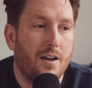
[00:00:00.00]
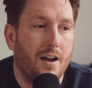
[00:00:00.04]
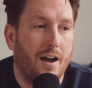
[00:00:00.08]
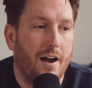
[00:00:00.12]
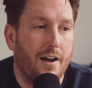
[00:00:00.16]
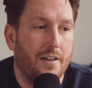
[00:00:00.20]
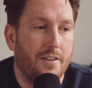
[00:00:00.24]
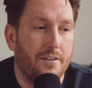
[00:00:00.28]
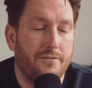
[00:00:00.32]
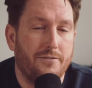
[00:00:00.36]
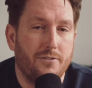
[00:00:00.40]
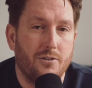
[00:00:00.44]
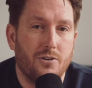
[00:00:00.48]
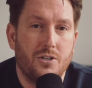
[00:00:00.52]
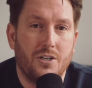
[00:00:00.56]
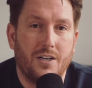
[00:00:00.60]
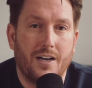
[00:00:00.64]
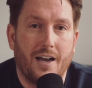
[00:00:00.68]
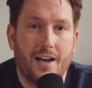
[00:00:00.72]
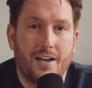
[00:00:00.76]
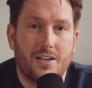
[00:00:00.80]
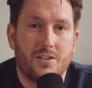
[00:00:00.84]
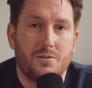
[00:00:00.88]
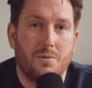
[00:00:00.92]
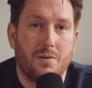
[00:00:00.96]
The Fuji
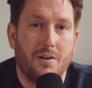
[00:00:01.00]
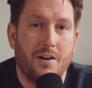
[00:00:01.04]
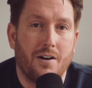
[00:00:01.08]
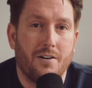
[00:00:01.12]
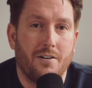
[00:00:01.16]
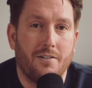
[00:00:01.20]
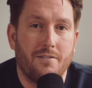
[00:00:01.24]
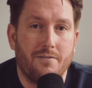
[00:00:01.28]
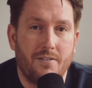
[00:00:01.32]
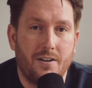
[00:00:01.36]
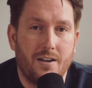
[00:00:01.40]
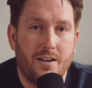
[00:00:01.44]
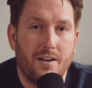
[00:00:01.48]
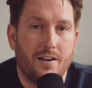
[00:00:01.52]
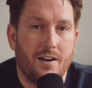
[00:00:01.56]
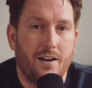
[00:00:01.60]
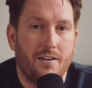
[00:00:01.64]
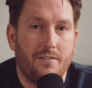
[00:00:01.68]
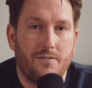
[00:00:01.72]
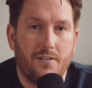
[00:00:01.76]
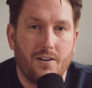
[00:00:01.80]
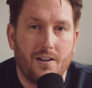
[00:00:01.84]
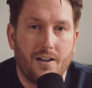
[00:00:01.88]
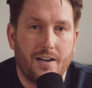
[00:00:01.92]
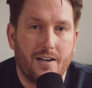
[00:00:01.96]
X100V,
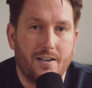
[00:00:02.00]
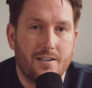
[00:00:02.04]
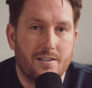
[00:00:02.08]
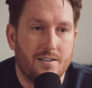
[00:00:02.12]
I feel like,